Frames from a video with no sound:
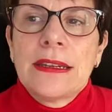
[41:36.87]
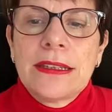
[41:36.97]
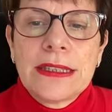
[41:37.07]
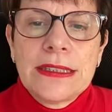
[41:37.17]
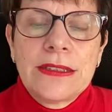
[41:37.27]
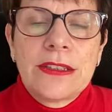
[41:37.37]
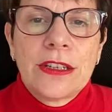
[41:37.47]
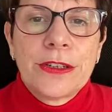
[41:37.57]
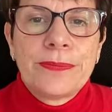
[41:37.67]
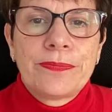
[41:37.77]
and
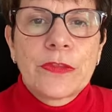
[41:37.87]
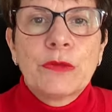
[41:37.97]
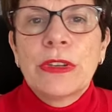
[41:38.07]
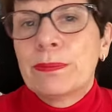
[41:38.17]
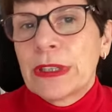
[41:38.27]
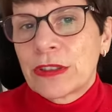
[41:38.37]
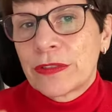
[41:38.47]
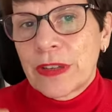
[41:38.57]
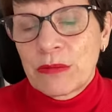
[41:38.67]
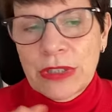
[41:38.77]
um, with better
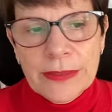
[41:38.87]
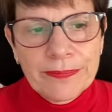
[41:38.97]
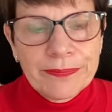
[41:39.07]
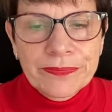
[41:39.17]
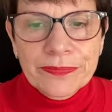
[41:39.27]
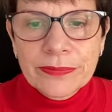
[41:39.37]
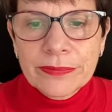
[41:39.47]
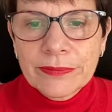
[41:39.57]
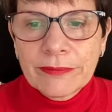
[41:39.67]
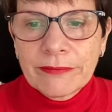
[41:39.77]
fabric
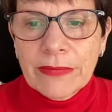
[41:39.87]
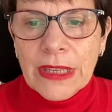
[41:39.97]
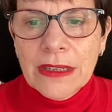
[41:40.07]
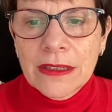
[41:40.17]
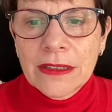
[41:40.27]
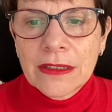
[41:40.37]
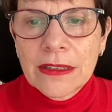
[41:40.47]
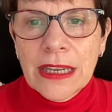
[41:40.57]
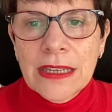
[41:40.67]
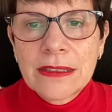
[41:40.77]

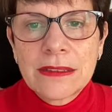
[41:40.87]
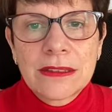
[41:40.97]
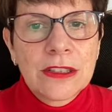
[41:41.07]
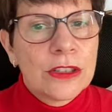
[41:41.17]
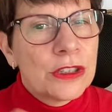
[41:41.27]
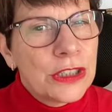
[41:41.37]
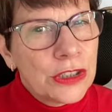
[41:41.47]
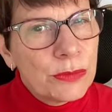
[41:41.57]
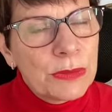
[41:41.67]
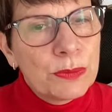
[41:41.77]
uh, and you know a
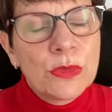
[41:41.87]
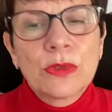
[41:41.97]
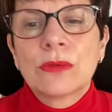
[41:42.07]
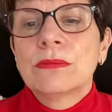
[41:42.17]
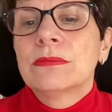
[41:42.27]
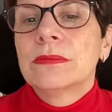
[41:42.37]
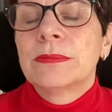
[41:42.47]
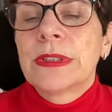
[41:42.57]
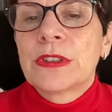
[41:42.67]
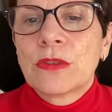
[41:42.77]
little bit more
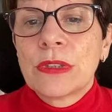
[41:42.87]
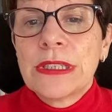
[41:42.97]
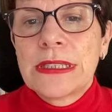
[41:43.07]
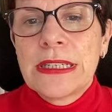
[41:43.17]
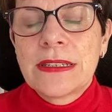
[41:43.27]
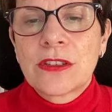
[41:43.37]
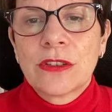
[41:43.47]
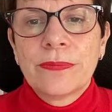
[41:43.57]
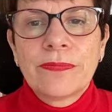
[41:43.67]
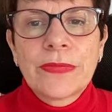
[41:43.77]
better quality.
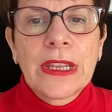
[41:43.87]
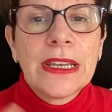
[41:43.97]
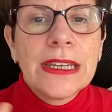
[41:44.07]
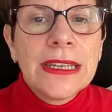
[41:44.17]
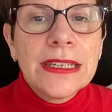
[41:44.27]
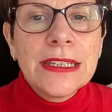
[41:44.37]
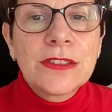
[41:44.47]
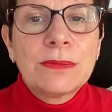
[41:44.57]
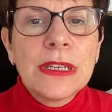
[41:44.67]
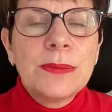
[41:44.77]
So
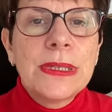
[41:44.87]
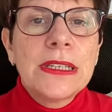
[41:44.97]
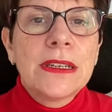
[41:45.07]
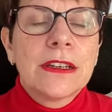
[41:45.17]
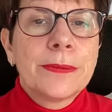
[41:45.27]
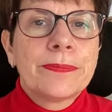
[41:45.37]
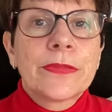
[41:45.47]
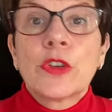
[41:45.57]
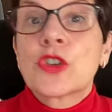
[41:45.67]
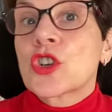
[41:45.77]
it may be um,
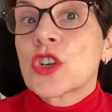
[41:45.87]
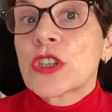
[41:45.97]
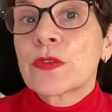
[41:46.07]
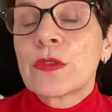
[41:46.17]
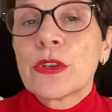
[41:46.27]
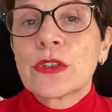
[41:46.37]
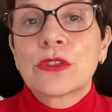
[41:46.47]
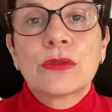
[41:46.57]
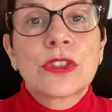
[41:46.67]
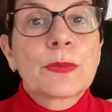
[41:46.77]
a choice for us
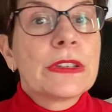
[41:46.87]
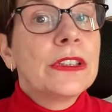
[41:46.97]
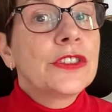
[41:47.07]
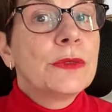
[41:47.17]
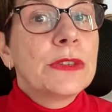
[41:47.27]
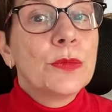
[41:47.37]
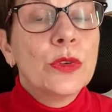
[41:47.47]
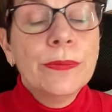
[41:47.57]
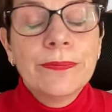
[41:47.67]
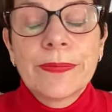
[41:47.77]
to spend a little bit
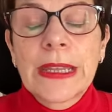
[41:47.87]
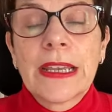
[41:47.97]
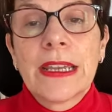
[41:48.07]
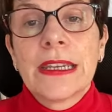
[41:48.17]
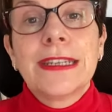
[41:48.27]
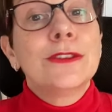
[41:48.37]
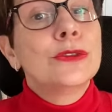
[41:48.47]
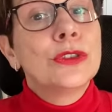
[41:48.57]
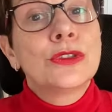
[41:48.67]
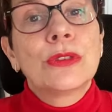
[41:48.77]
more in
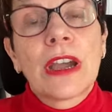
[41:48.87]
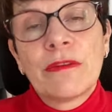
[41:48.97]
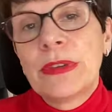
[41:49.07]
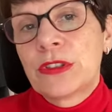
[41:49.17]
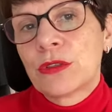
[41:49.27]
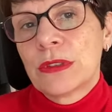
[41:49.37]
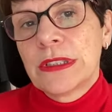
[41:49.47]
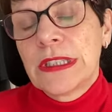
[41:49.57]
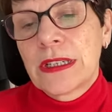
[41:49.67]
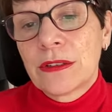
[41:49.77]
order to have better
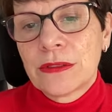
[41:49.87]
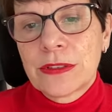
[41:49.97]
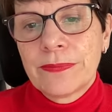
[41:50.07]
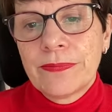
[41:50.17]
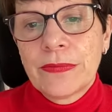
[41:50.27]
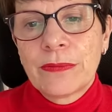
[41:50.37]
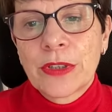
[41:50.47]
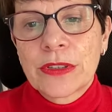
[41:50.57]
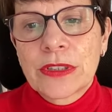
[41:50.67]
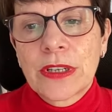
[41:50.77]
quality clothes.
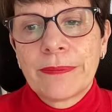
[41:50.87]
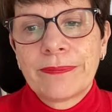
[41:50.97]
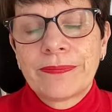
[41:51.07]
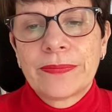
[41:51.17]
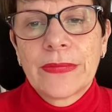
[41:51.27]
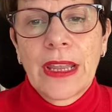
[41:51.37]
But um,